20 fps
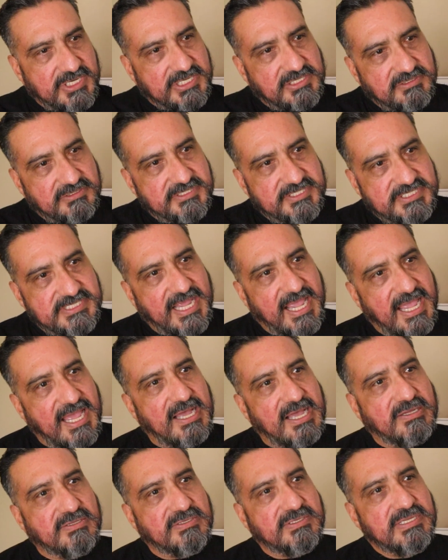trickles
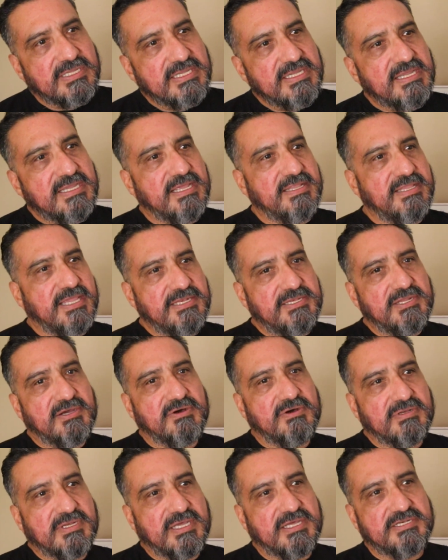down, and they
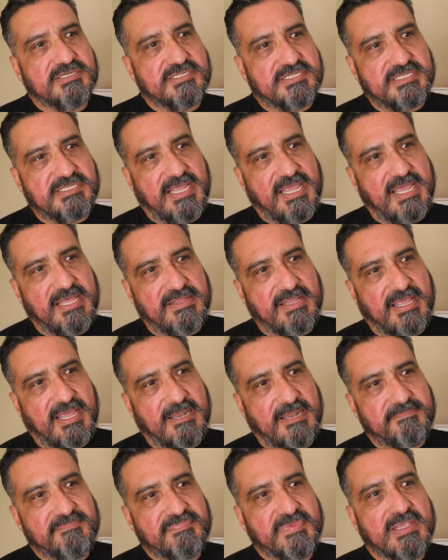don't understand
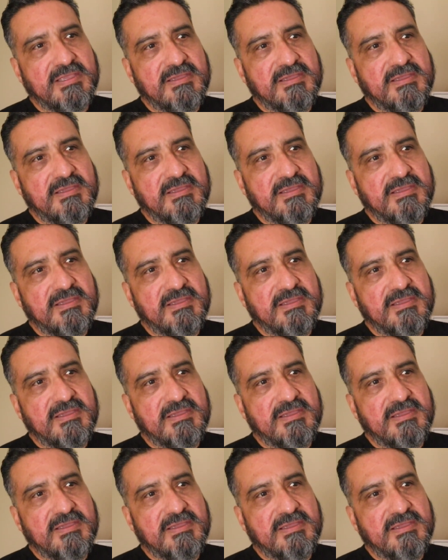that.